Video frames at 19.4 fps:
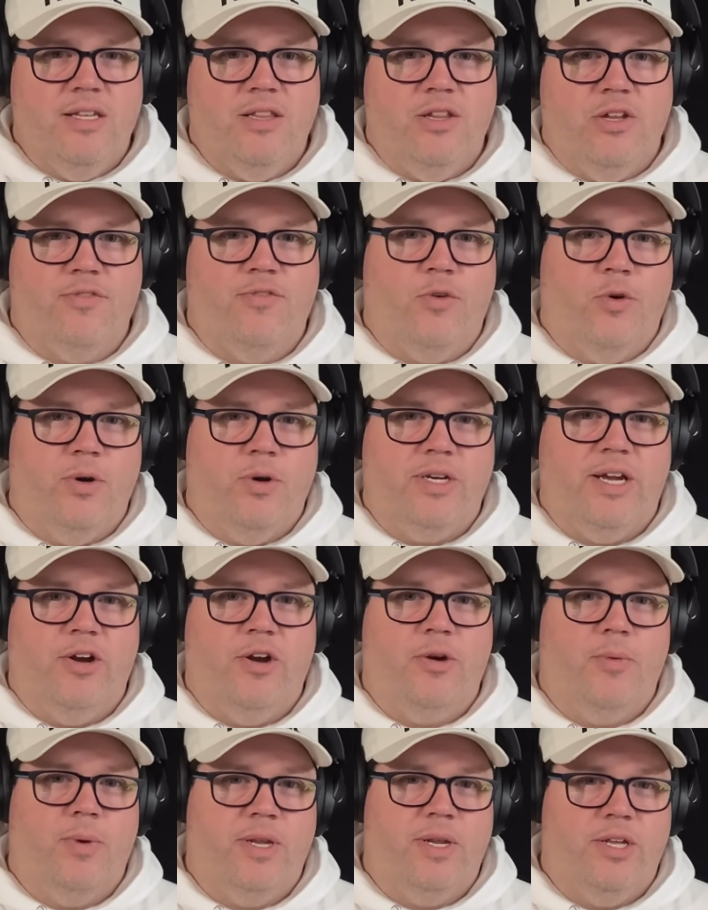look forward to
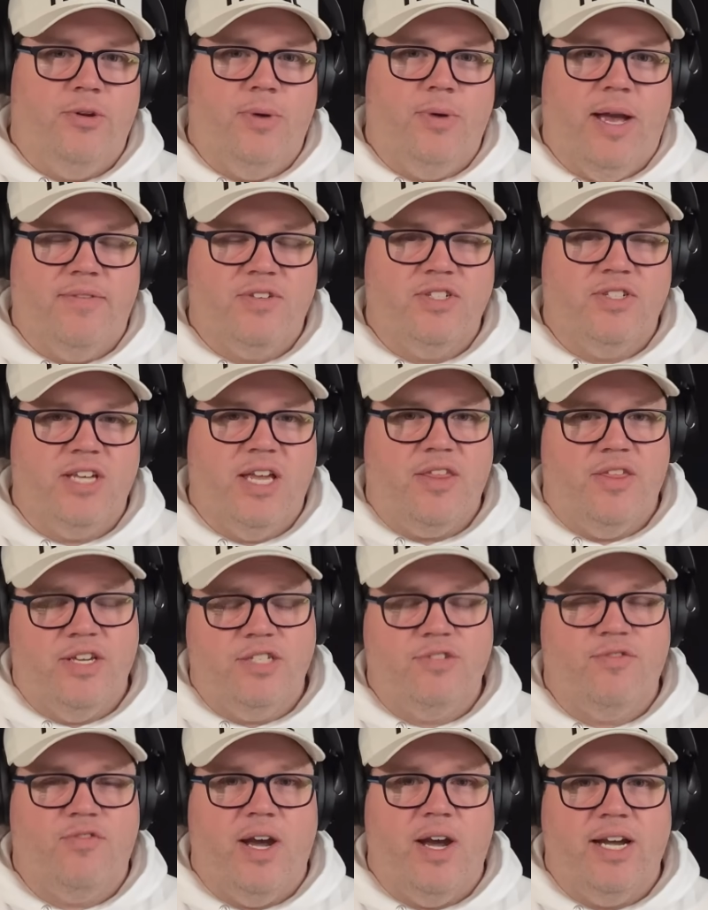hearing what you have to say
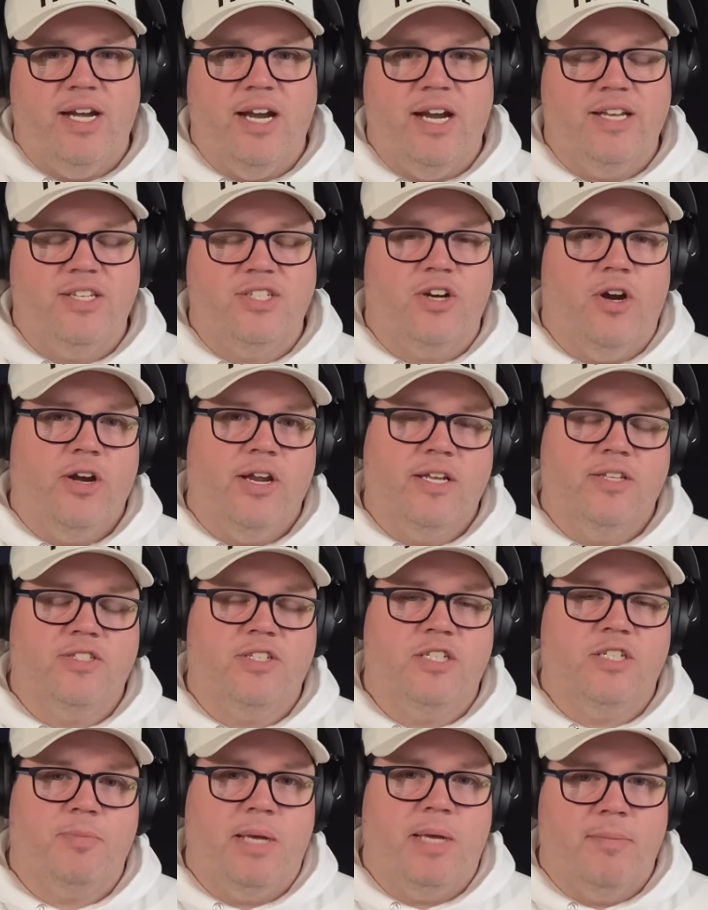this Friday night, starting at
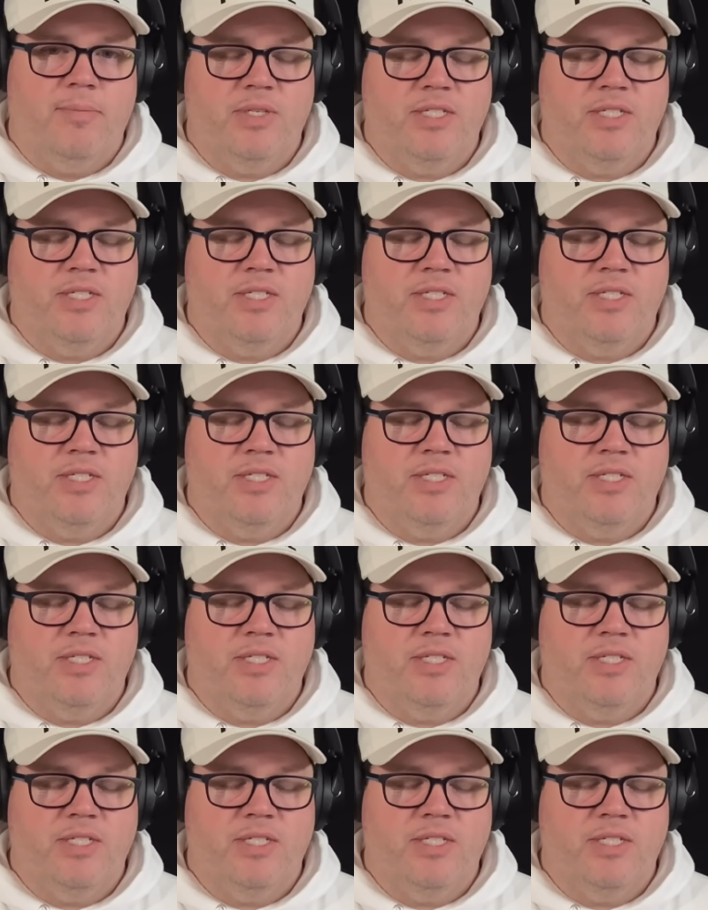6 p.m.